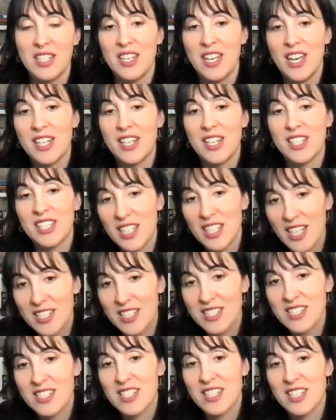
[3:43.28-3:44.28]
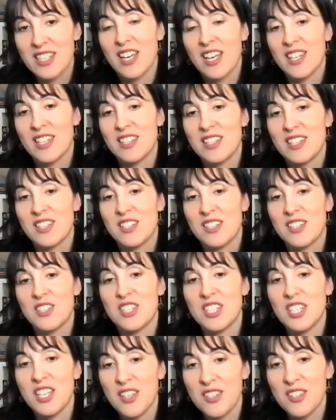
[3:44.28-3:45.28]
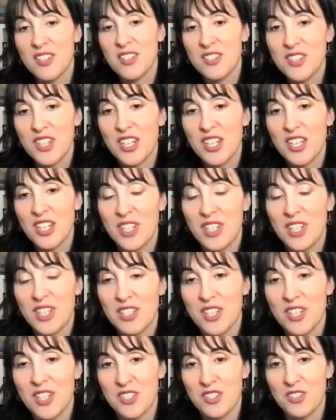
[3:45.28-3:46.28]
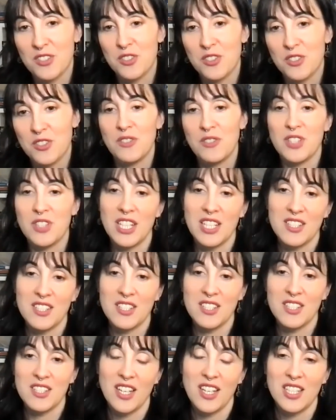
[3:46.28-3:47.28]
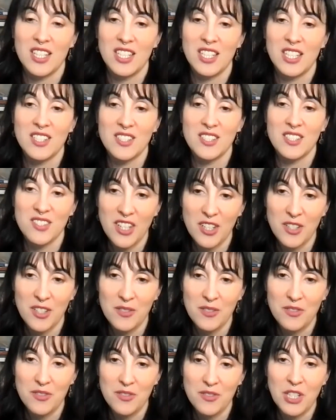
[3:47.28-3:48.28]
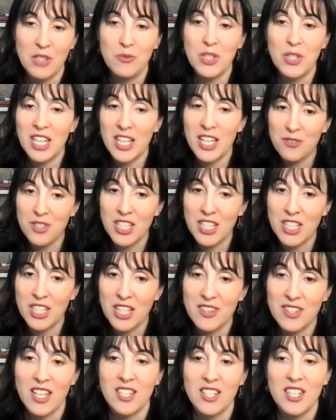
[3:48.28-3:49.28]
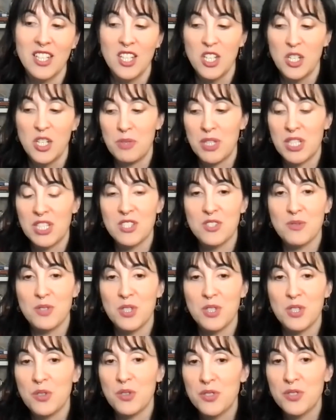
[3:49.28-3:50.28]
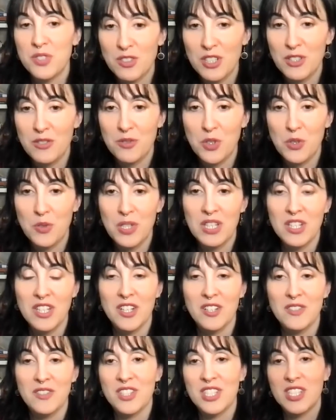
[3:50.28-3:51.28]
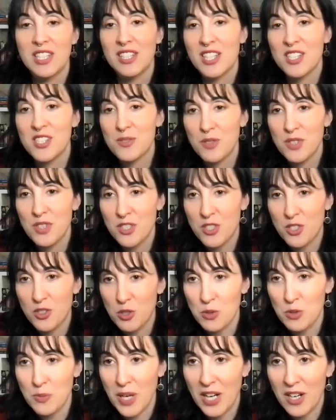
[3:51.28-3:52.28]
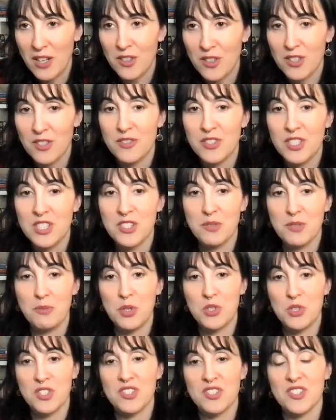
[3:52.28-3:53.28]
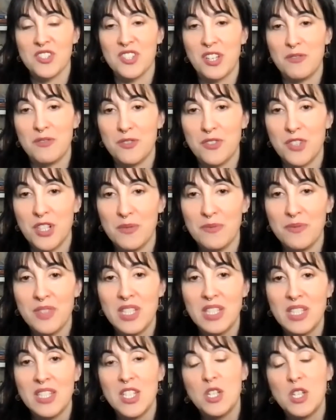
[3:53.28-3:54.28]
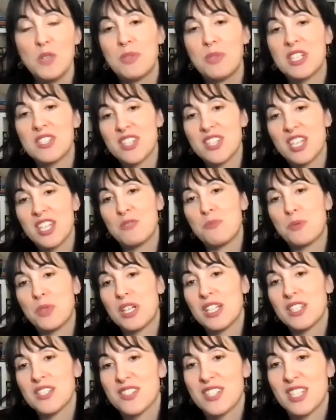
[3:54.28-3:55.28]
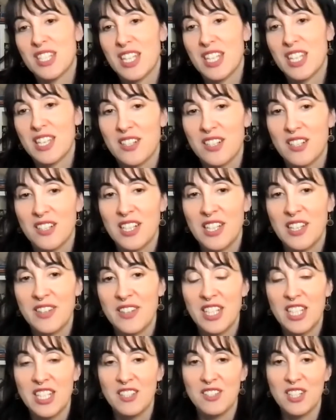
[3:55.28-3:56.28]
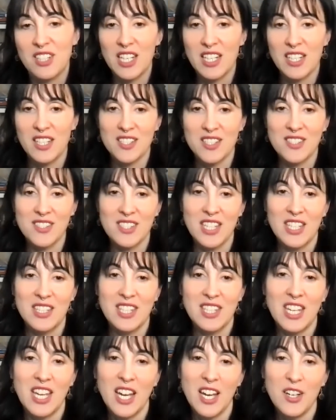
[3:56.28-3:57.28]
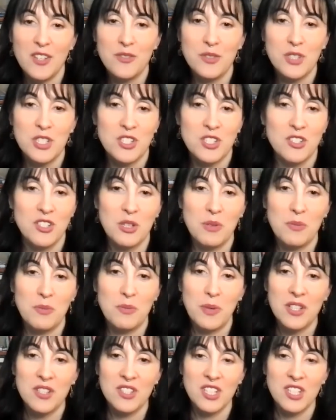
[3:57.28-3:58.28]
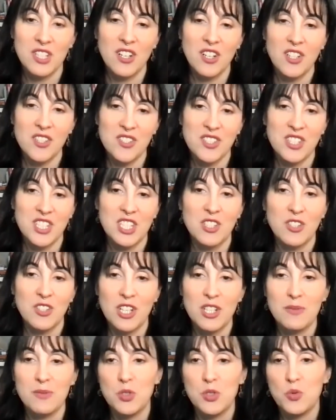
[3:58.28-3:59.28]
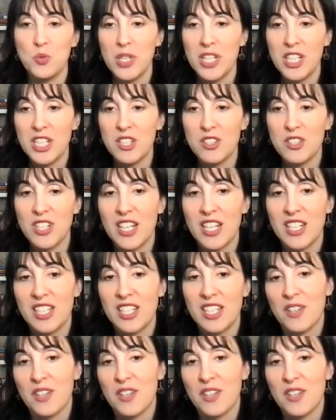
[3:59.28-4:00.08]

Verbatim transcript: And connected to that, the other side of ecological grief and anxiety is love. And we can't forget that because we only grieve what we love. And that's where the true power of these emotions come from, because they can bring us together and they unite us. And they have what Judith Butler calls an incredible we-creating